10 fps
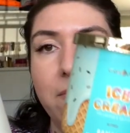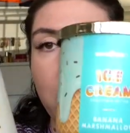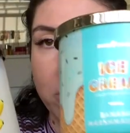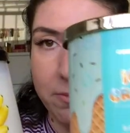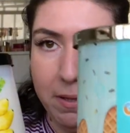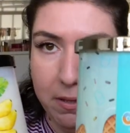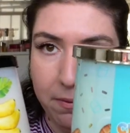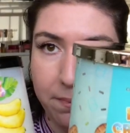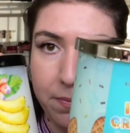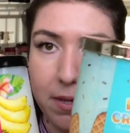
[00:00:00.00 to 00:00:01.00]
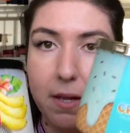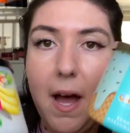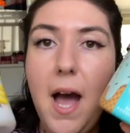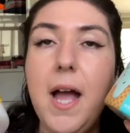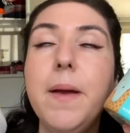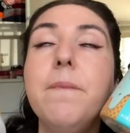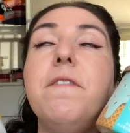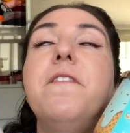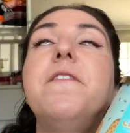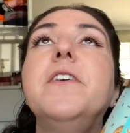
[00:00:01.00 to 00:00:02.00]
Marshmallow. I am
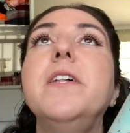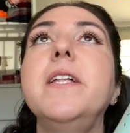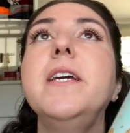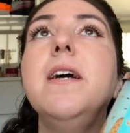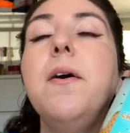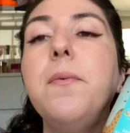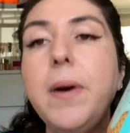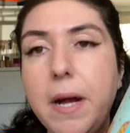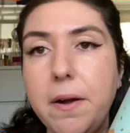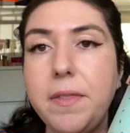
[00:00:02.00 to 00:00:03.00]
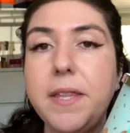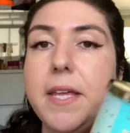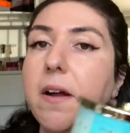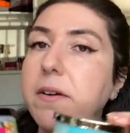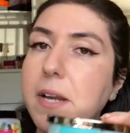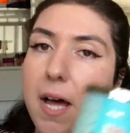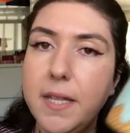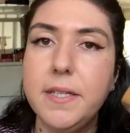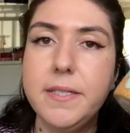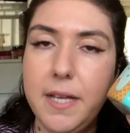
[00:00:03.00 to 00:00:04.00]
fully aware that they are
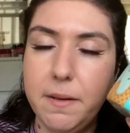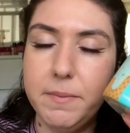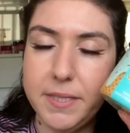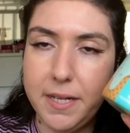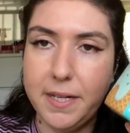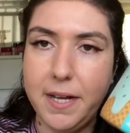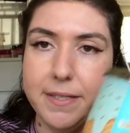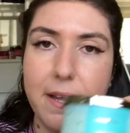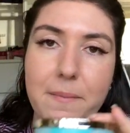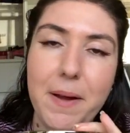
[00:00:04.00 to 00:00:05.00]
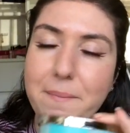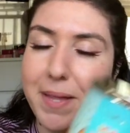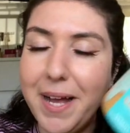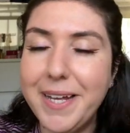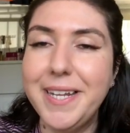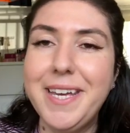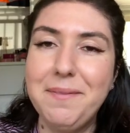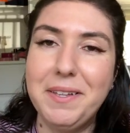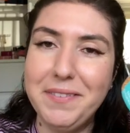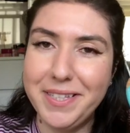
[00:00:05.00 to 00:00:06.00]
not the same scent, guys. I'm, I'm not going to
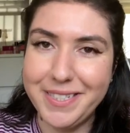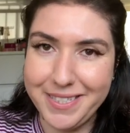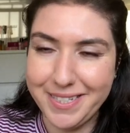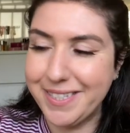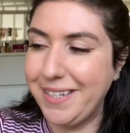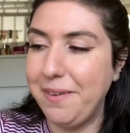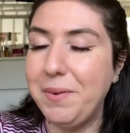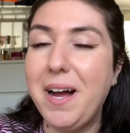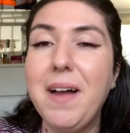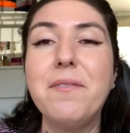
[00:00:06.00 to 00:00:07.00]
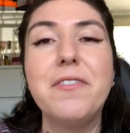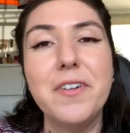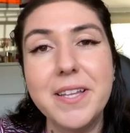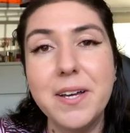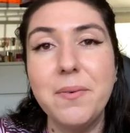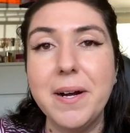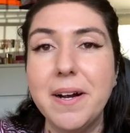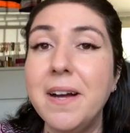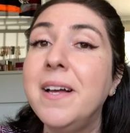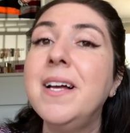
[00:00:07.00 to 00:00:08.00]
keep giving this disclaimer. I'm fully
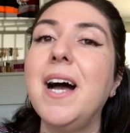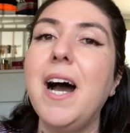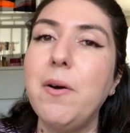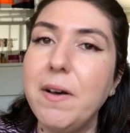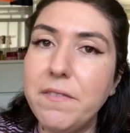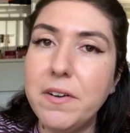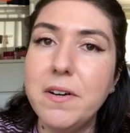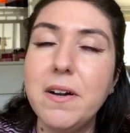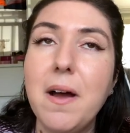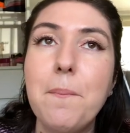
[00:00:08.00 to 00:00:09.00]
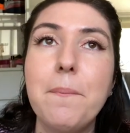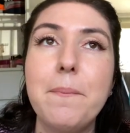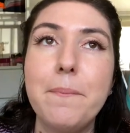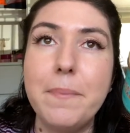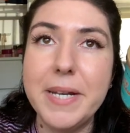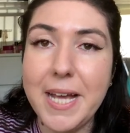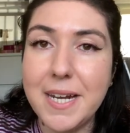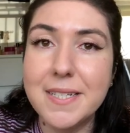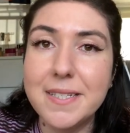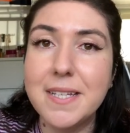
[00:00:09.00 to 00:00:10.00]
aware. However,
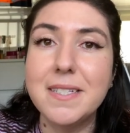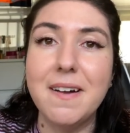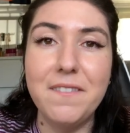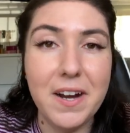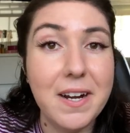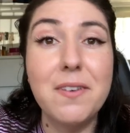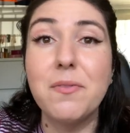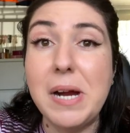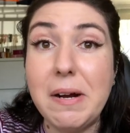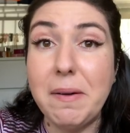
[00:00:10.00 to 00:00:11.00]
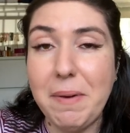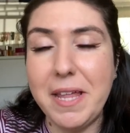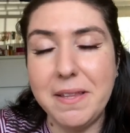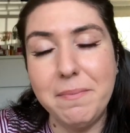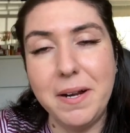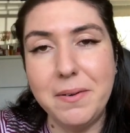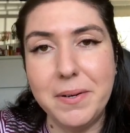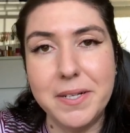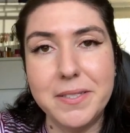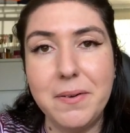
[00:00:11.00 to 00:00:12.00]
banana scents are very rare at Bath and Body Works.